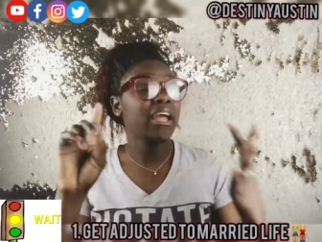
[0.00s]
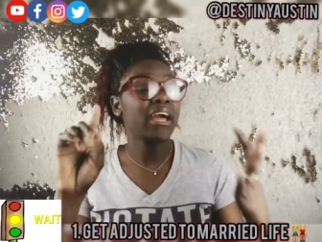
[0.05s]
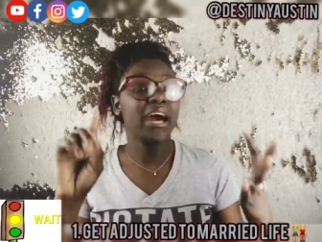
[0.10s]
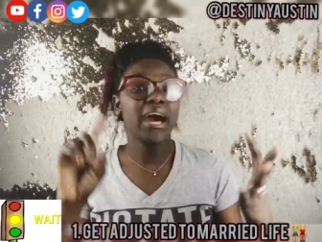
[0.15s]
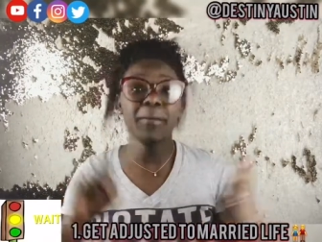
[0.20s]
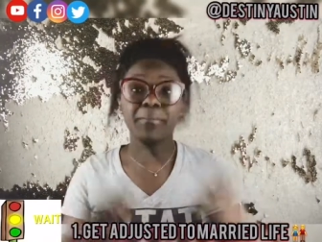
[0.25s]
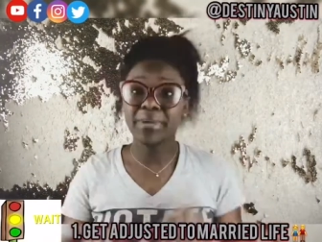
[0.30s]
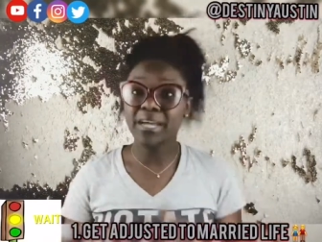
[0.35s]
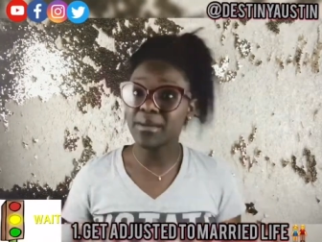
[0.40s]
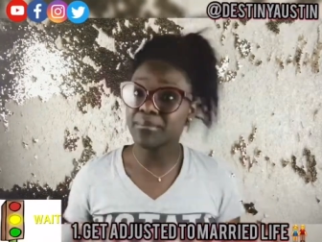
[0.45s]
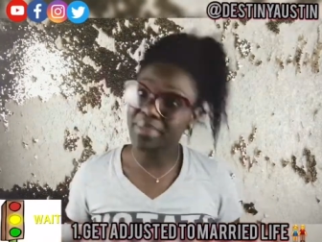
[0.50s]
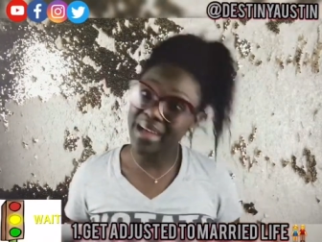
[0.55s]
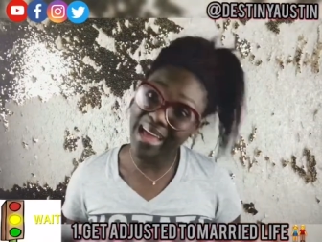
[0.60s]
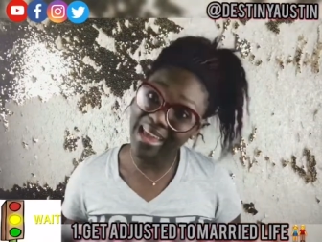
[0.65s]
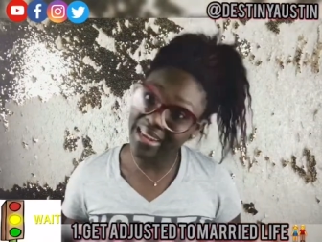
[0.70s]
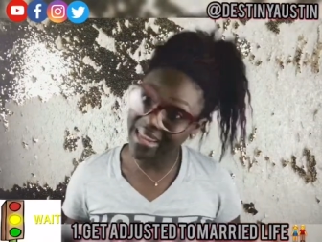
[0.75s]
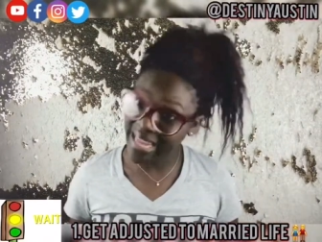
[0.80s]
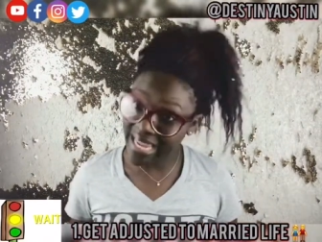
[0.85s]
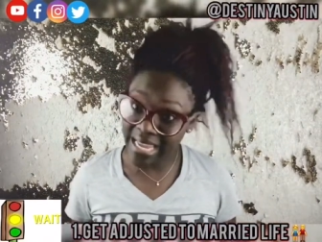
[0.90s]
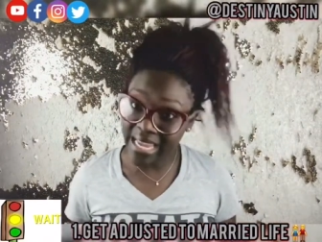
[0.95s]
um,
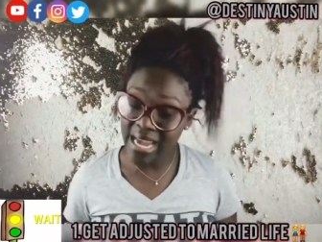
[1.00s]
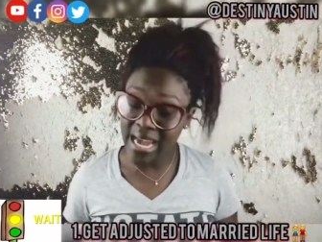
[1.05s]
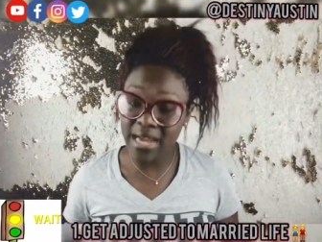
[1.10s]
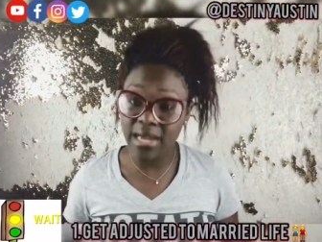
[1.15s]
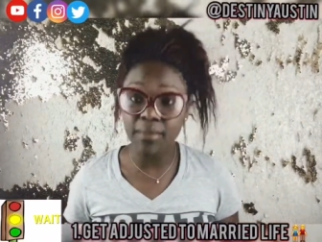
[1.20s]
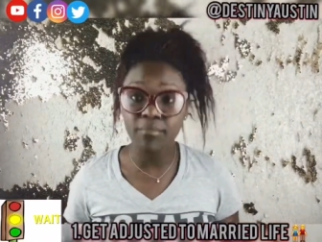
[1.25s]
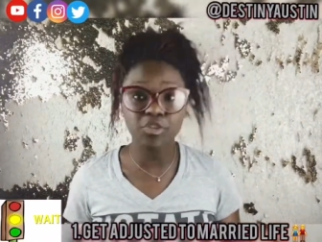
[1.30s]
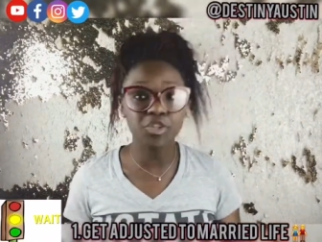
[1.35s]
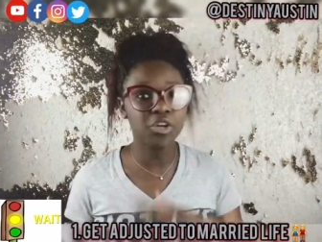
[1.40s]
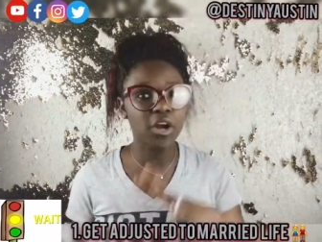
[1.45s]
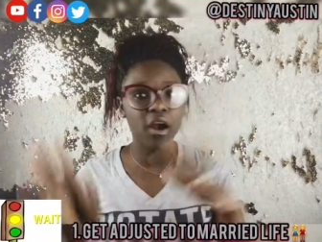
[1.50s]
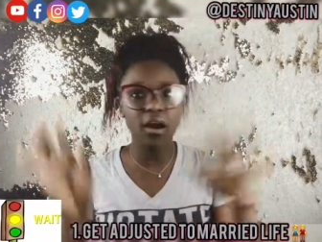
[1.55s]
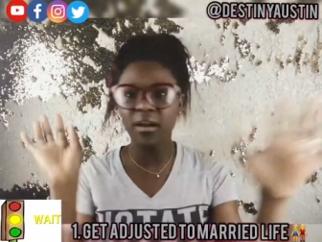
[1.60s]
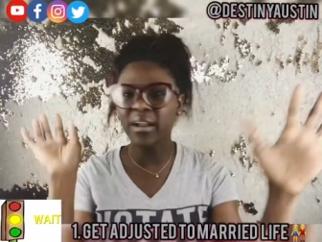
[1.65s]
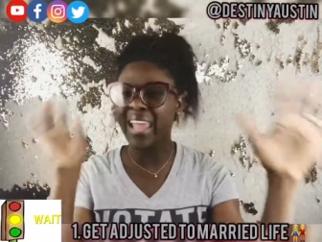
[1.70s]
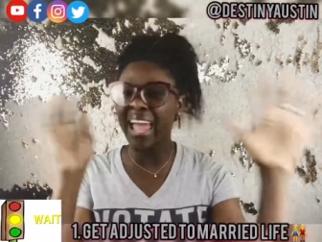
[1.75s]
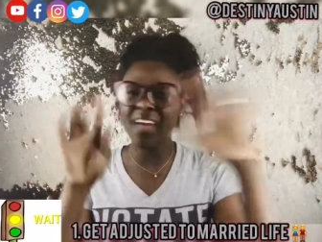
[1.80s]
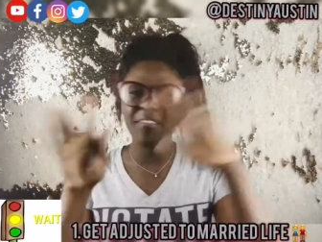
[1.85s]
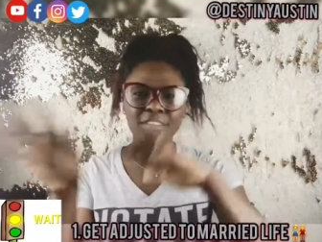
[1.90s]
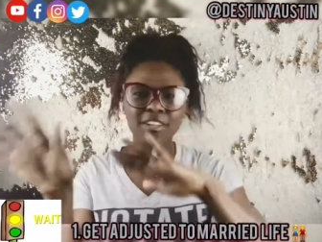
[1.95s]
combine incomes. You're
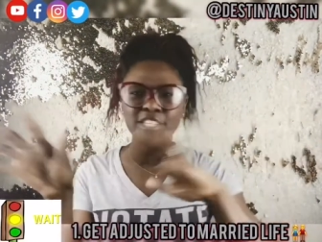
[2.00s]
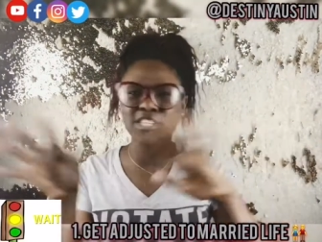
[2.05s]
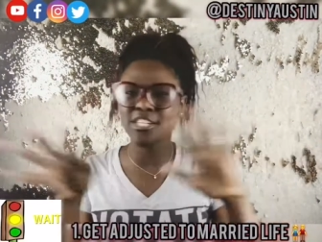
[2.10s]
already having